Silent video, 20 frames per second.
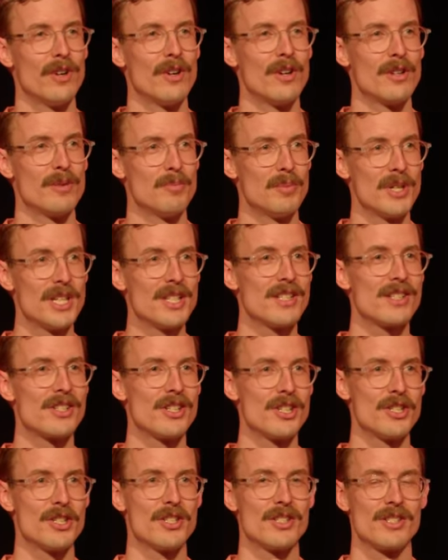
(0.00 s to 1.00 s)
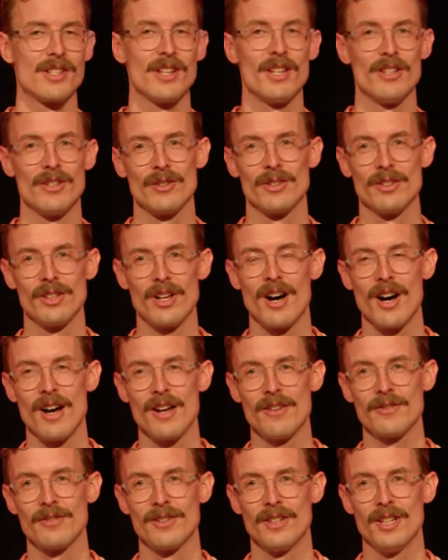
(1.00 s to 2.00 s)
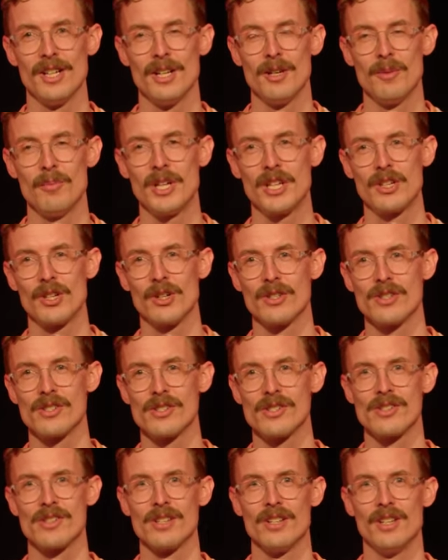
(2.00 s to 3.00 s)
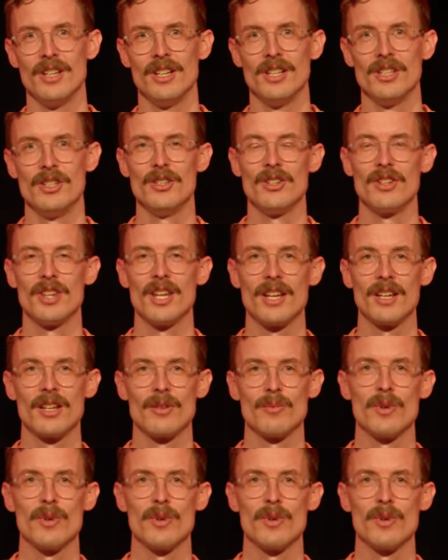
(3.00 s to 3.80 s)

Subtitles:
on big decisions in your life because you think,